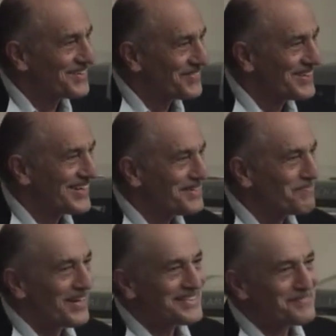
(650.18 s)
that we had
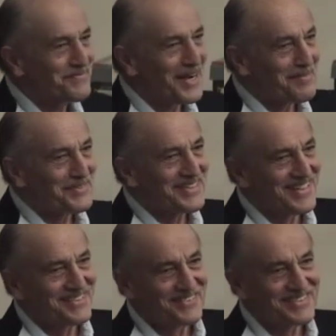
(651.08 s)
bought some property
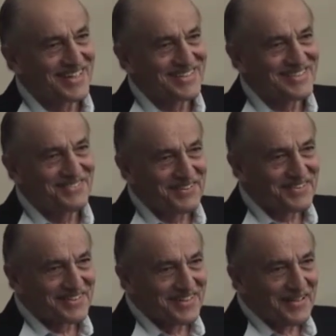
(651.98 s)
on the Wisconsin
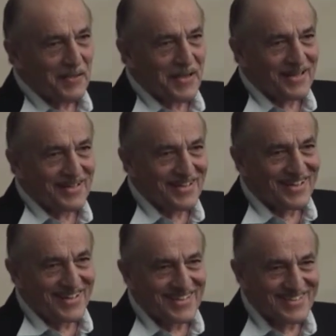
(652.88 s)
River.
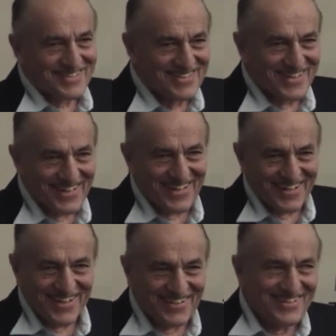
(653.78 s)

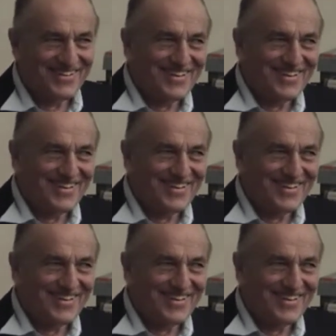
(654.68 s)
and,